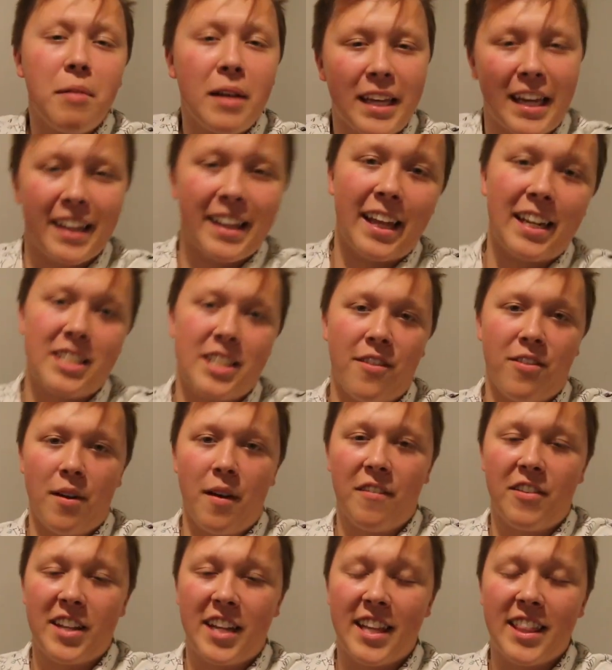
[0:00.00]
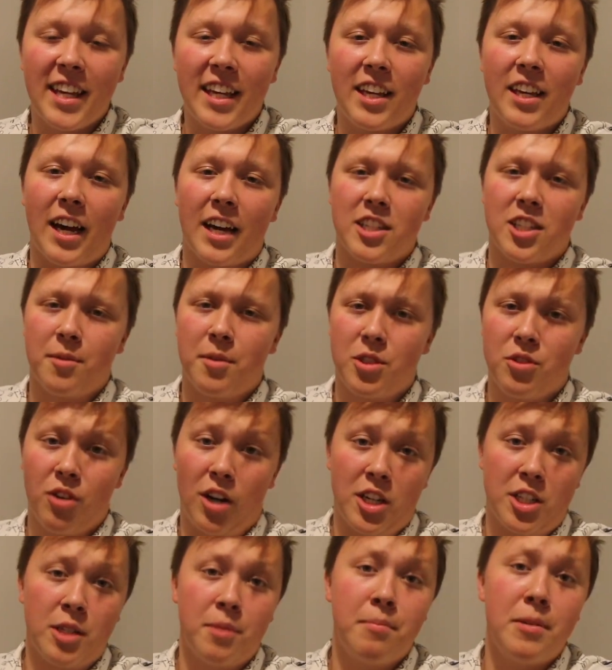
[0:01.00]
But again, that is it for me for today. Thank you guys so much
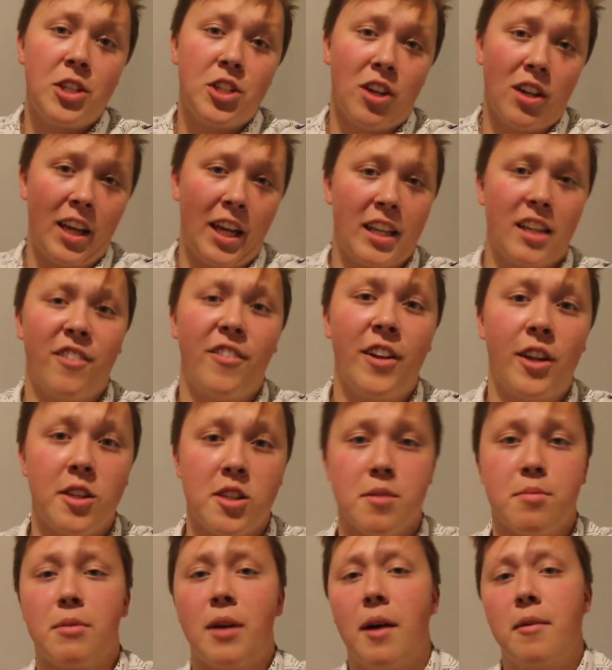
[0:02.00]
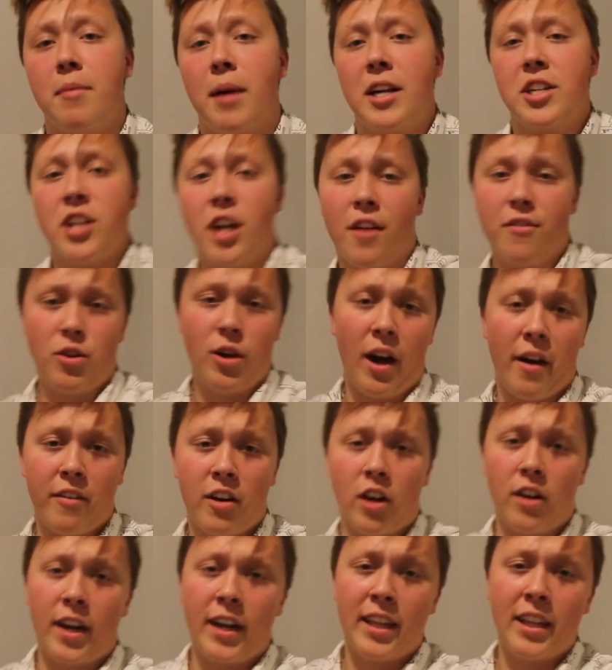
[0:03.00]
for watching. Be sure to like this video and subscribe to my channel if you
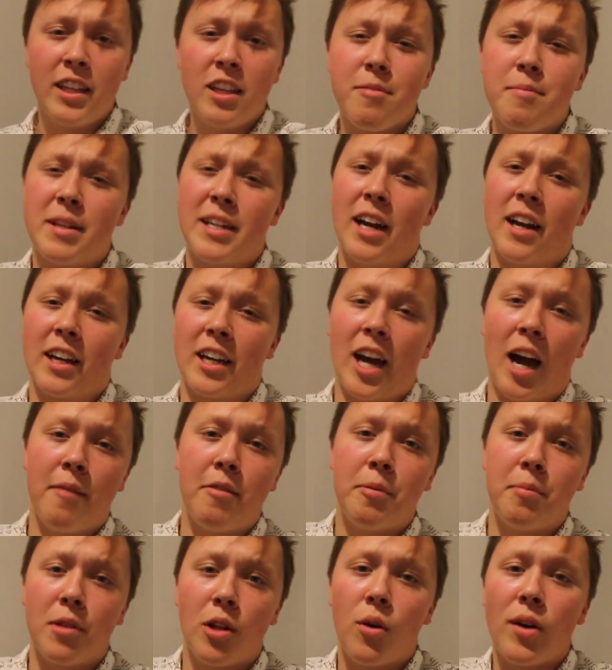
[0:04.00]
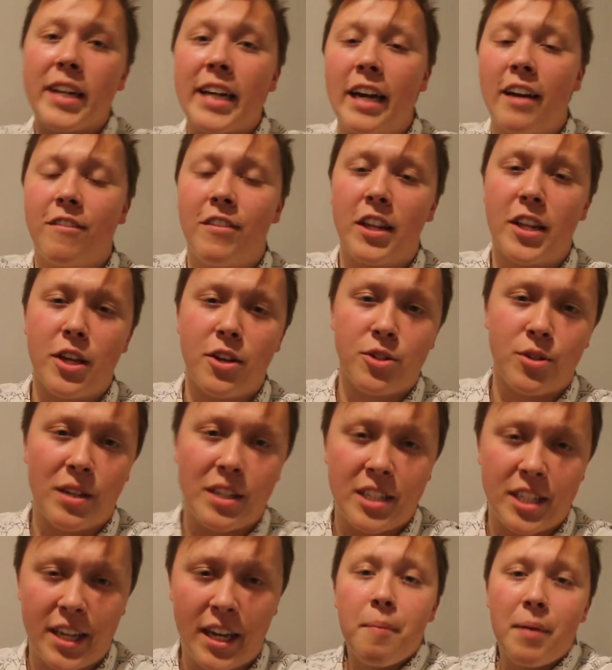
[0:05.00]
haven't already, and leave me down a comment below what kind of videos you
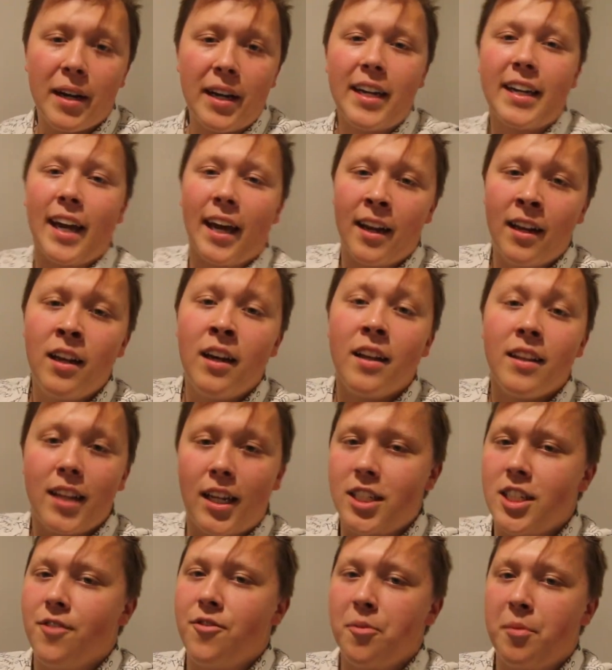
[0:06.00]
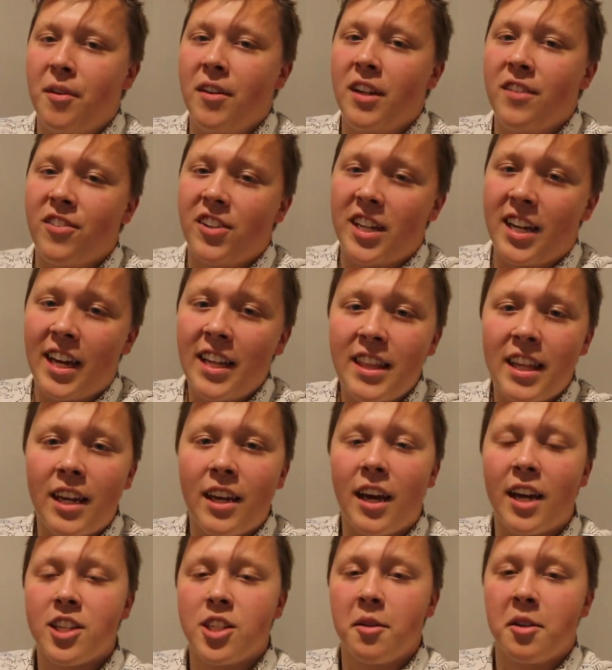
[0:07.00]
want to see. But again, that is it for me for the day.
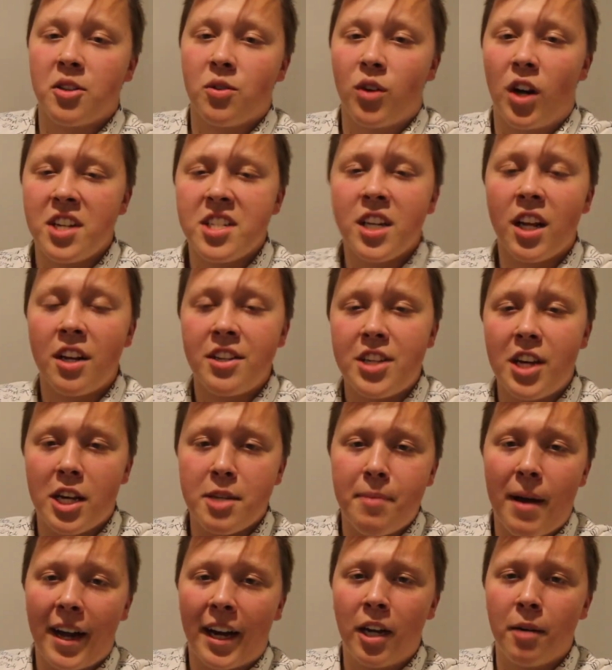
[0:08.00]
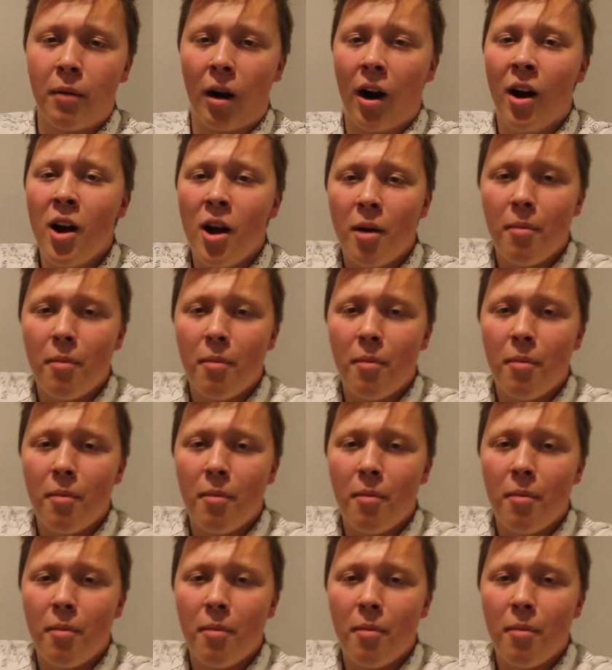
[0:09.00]
Thank you guys so much for watching, and I'll see you guys back here tomorrow.